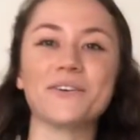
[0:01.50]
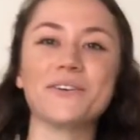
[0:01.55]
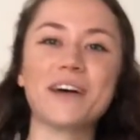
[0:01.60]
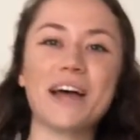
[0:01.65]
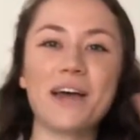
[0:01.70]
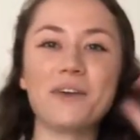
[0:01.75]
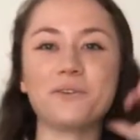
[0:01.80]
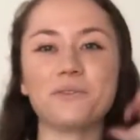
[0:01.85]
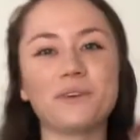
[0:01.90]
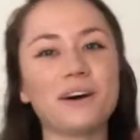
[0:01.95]

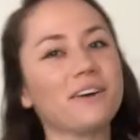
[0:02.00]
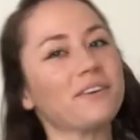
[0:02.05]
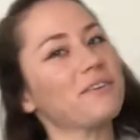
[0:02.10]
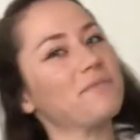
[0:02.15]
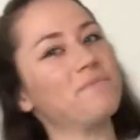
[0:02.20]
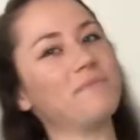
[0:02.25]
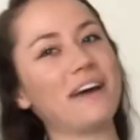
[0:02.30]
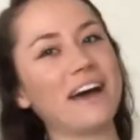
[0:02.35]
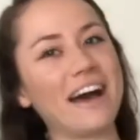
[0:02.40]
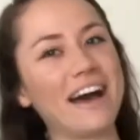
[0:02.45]
and welcome
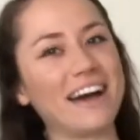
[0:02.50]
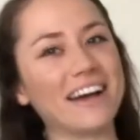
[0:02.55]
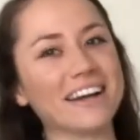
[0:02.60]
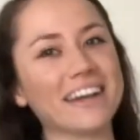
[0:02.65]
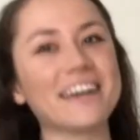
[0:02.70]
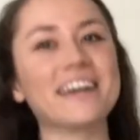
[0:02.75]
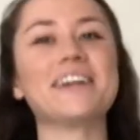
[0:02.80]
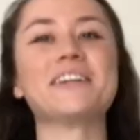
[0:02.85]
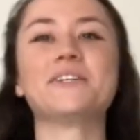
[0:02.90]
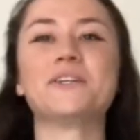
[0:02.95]
back
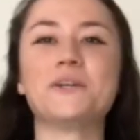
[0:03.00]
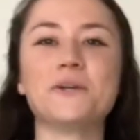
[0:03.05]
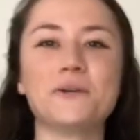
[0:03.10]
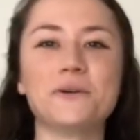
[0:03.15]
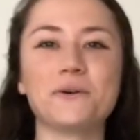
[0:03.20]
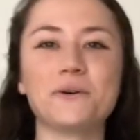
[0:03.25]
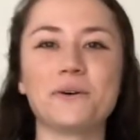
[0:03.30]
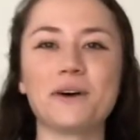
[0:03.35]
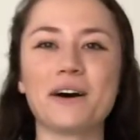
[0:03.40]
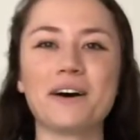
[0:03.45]

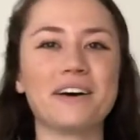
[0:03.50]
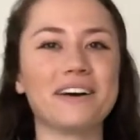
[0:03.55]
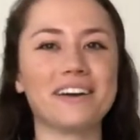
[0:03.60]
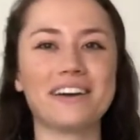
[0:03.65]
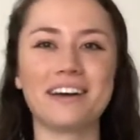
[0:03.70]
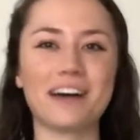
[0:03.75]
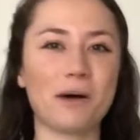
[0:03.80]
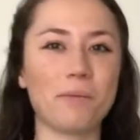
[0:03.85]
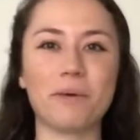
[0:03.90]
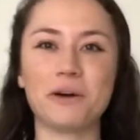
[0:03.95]
to
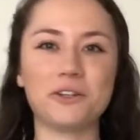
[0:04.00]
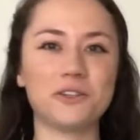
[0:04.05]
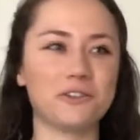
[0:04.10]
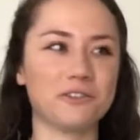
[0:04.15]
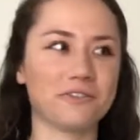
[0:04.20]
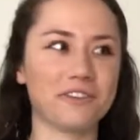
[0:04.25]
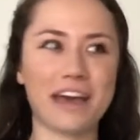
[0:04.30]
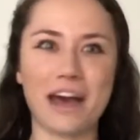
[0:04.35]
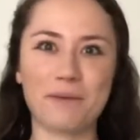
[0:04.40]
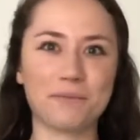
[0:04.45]
a bunch
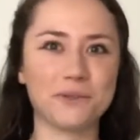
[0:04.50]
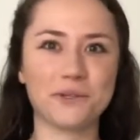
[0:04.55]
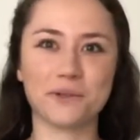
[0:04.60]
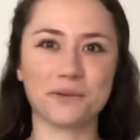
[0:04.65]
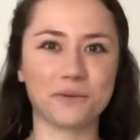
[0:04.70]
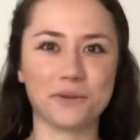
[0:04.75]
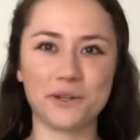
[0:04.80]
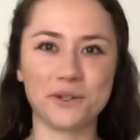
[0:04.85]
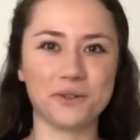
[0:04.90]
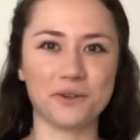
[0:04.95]
of capsule
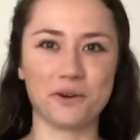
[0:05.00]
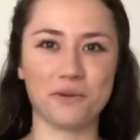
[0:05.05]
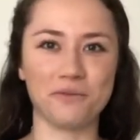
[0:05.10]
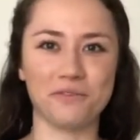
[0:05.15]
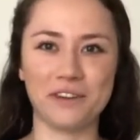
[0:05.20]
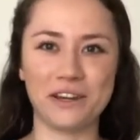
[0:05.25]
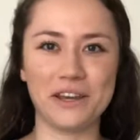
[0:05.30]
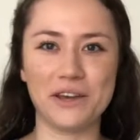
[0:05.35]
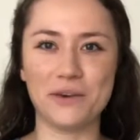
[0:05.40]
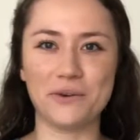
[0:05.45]
wardrobe
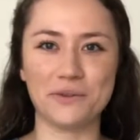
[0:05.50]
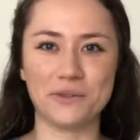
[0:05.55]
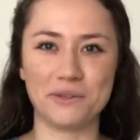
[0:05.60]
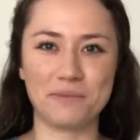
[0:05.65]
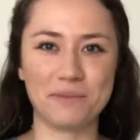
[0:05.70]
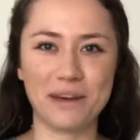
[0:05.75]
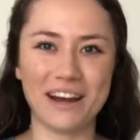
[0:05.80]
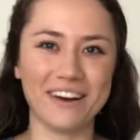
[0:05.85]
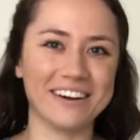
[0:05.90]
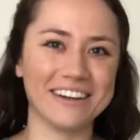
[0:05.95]
videos,
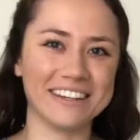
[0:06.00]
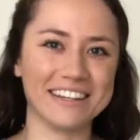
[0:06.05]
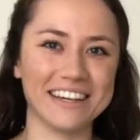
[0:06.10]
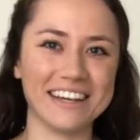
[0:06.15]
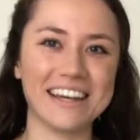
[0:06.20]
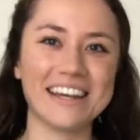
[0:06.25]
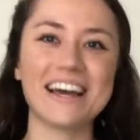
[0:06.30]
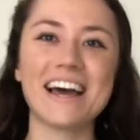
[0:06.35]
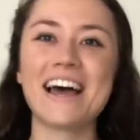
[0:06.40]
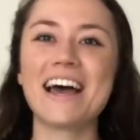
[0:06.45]

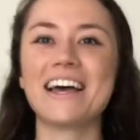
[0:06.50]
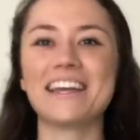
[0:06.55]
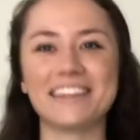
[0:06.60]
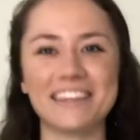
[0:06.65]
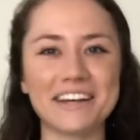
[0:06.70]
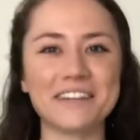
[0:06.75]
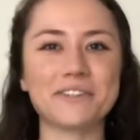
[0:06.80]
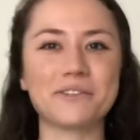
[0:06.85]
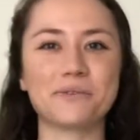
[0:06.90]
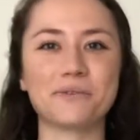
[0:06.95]
apparently.
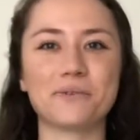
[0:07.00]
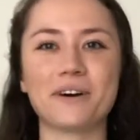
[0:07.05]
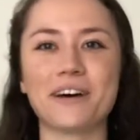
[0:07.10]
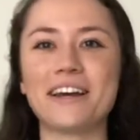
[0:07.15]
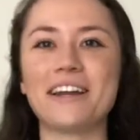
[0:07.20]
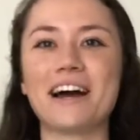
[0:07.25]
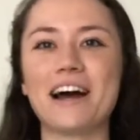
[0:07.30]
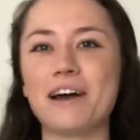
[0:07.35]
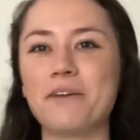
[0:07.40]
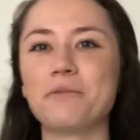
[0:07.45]
That's what
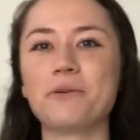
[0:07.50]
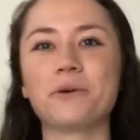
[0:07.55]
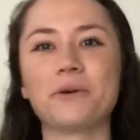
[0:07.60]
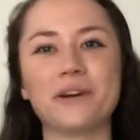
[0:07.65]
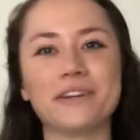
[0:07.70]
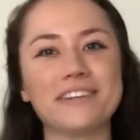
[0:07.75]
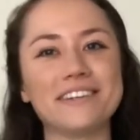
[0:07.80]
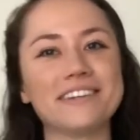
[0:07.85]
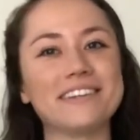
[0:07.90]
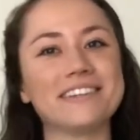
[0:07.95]
I'm going
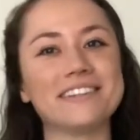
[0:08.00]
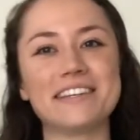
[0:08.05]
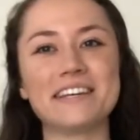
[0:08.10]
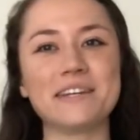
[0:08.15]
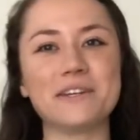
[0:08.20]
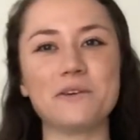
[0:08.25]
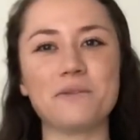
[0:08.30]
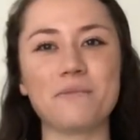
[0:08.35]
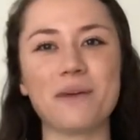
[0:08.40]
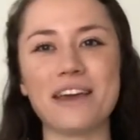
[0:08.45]
to
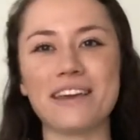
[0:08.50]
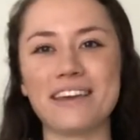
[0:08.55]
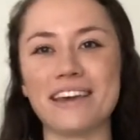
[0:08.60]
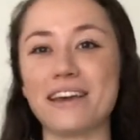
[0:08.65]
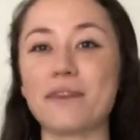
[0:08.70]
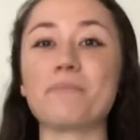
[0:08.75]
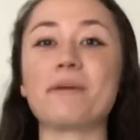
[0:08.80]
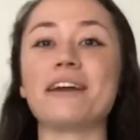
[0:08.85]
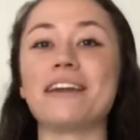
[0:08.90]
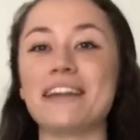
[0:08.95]
continue making.
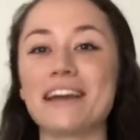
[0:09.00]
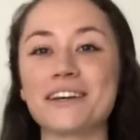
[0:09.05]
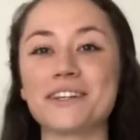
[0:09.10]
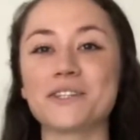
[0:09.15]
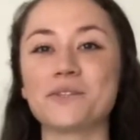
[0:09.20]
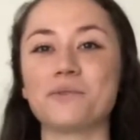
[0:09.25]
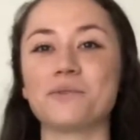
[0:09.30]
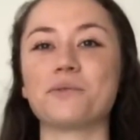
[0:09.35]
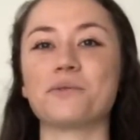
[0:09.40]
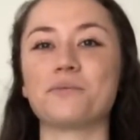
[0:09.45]
My next
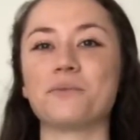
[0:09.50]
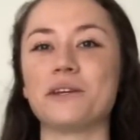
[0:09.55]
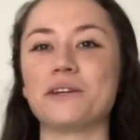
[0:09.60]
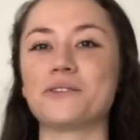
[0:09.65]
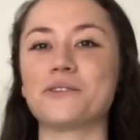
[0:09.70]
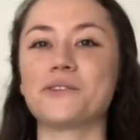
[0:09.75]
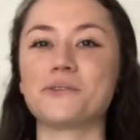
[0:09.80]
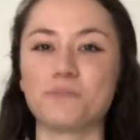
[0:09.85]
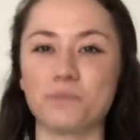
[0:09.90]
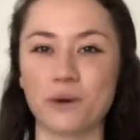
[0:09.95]
one will be a
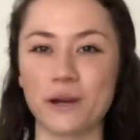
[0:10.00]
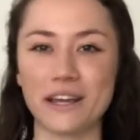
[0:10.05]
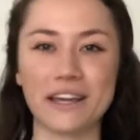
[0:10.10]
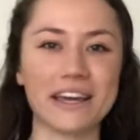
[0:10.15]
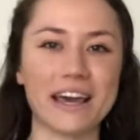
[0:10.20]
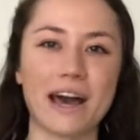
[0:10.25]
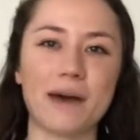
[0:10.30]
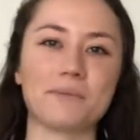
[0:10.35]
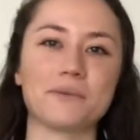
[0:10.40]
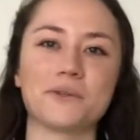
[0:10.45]
spring
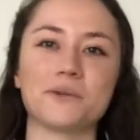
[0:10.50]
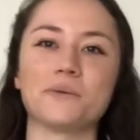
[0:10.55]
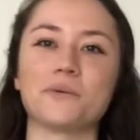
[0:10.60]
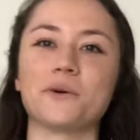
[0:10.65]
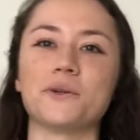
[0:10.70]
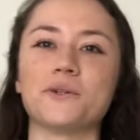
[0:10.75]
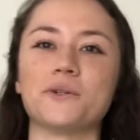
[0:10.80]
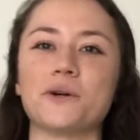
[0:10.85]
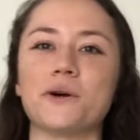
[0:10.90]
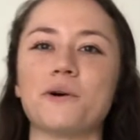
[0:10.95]
capsule
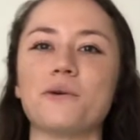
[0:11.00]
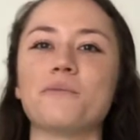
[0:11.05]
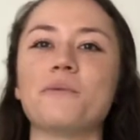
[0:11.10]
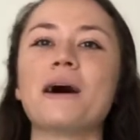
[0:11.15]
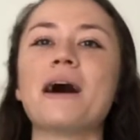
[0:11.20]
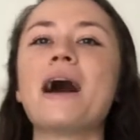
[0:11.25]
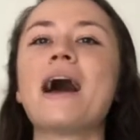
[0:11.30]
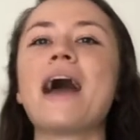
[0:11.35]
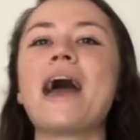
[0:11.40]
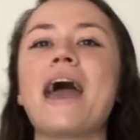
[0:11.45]
wardrobe,
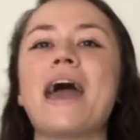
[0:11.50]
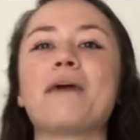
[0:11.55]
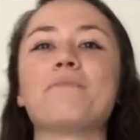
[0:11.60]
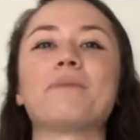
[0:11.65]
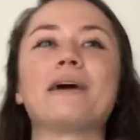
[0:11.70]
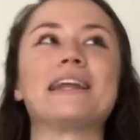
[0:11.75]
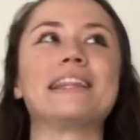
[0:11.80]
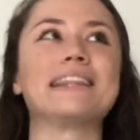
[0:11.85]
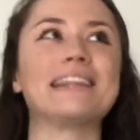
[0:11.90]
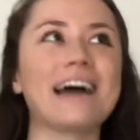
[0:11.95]
and
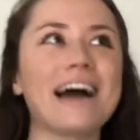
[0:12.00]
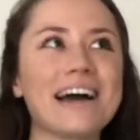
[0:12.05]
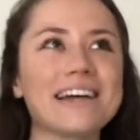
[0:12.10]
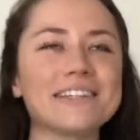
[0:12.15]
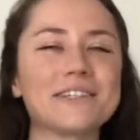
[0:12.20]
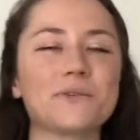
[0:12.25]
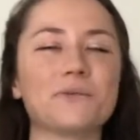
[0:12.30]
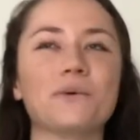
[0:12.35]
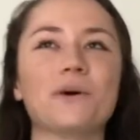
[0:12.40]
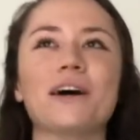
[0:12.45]
my
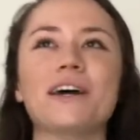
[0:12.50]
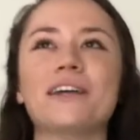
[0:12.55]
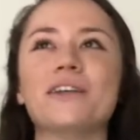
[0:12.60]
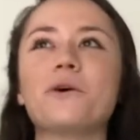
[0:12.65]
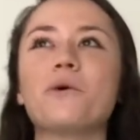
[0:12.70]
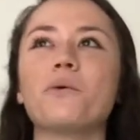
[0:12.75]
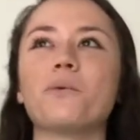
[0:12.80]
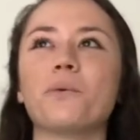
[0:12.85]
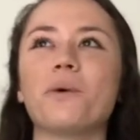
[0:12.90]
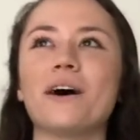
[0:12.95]
last one
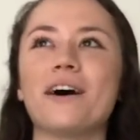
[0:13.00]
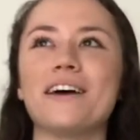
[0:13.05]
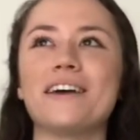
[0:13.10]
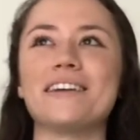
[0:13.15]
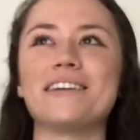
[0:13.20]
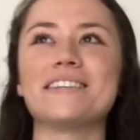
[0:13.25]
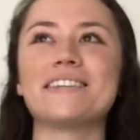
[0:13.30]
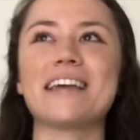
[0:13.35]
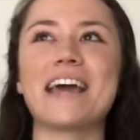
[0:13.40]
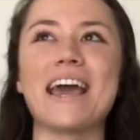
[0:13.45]

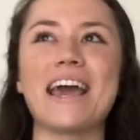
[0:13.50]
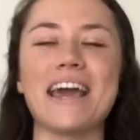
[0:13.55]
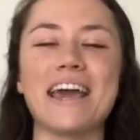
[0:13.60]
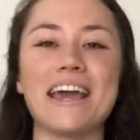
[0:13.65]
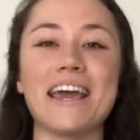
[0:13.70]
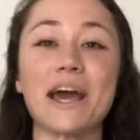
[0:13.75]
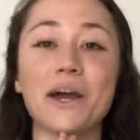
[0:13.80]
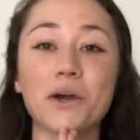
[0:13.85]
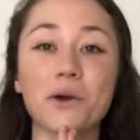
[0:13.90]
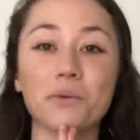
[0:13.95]
was
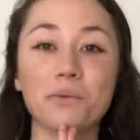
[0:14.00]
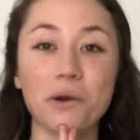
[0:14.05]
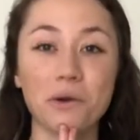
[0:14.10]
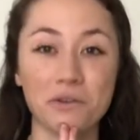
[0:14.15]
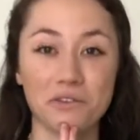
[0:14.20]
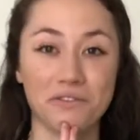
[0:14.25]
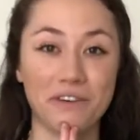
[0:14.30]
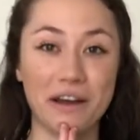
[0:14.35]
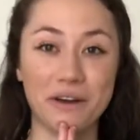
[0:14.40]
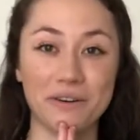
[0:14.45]
a
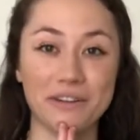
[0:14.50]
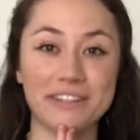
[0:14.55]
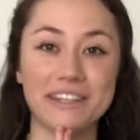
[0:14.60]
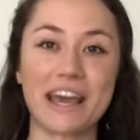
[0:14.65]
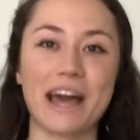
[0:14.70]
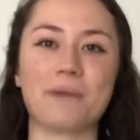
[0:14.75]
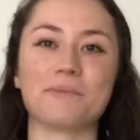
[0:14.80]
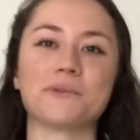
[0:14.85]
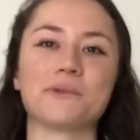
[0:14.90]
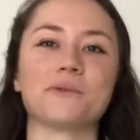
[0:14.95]
coronavirus
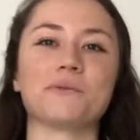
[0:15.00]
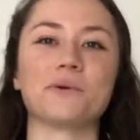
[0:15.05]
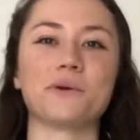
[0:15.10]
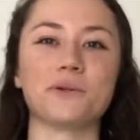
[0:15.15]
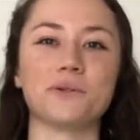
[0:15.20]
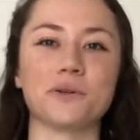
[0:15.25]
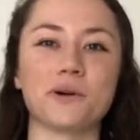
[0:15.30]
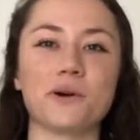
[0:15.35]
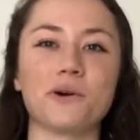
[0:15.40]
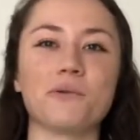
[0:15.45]
capsule
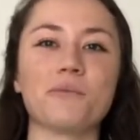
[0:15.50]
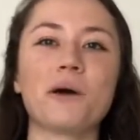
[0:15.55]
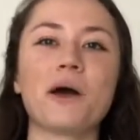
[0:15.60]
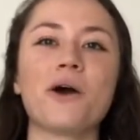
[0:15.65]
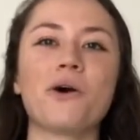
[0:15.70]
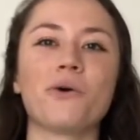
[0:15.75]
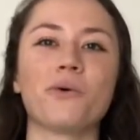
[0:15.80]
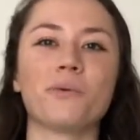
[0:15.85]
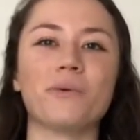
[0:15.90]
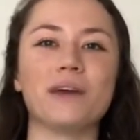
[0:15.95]
wardrobe
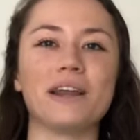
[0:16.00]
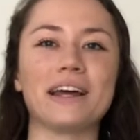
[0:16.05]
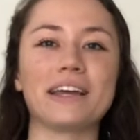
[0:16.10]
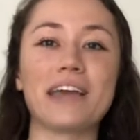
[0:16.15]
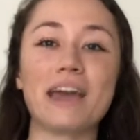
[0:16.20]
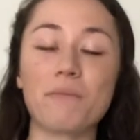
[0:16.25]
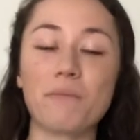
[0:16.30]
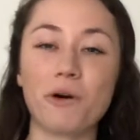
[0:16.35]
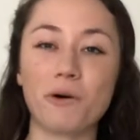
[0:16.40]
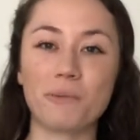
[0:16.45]
when I
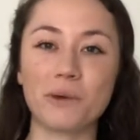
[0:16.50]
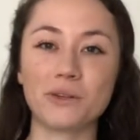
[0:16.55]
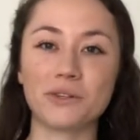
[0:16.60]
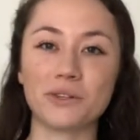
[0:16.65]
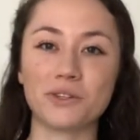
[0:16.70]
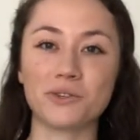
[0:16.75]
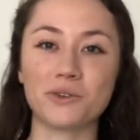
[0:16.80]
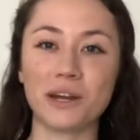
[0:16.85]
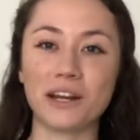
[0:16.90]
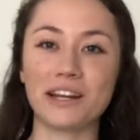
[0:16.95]
came home as a
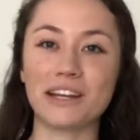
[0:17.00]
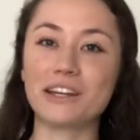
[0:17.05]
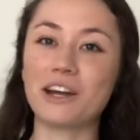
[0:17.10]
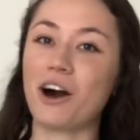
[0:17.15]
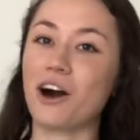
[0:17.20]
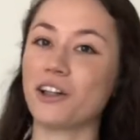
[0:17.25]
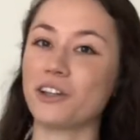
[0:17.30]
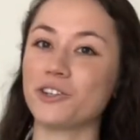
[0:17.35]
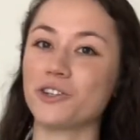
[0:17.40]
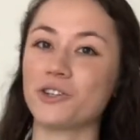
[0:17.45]
stranded
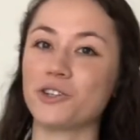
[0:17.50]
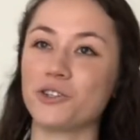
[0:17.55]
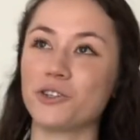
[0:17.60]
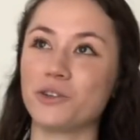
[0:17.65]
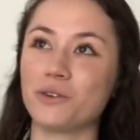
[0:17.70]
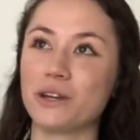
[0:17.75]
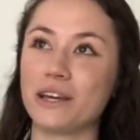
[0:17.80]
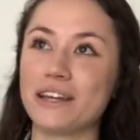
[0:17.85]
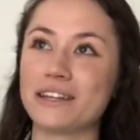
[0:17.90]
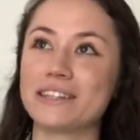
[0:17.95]
college
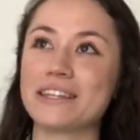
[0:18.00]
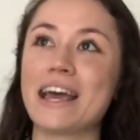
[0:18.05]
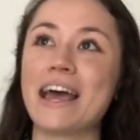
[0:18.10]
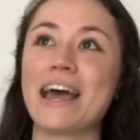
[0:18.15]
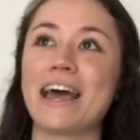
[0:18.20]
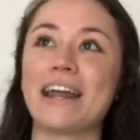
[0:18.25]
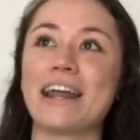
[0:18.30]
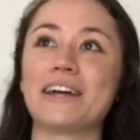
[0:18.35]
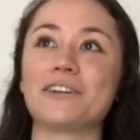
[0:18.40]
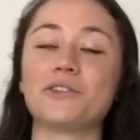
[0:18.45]
student
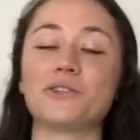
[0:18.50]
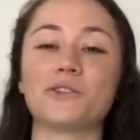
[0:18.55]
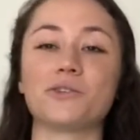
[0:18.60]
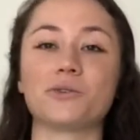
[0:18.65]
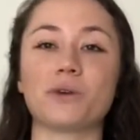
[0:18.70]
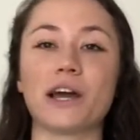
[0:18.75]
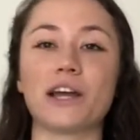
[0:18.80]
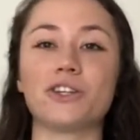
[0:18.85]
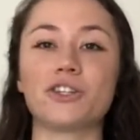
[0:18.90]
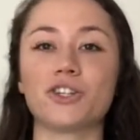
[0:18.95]
and had to
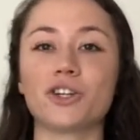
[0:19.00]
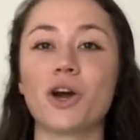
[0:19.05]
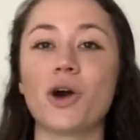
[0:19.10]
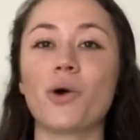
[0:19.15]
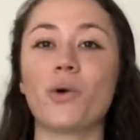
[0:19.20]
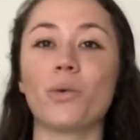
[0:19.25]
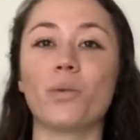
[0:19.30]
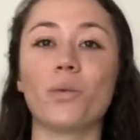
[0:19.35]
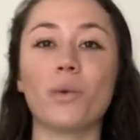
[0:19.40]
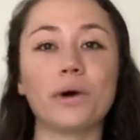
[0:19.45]
stretch
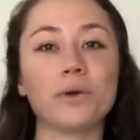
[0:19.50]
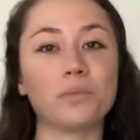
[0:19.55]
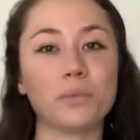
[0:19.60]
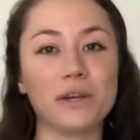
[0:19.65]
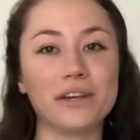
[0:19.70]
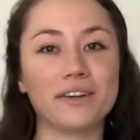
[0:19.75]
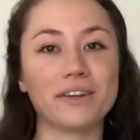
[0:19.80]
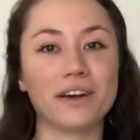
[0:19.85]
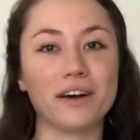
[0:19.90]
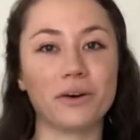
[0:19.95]
1
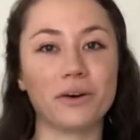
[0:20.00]
week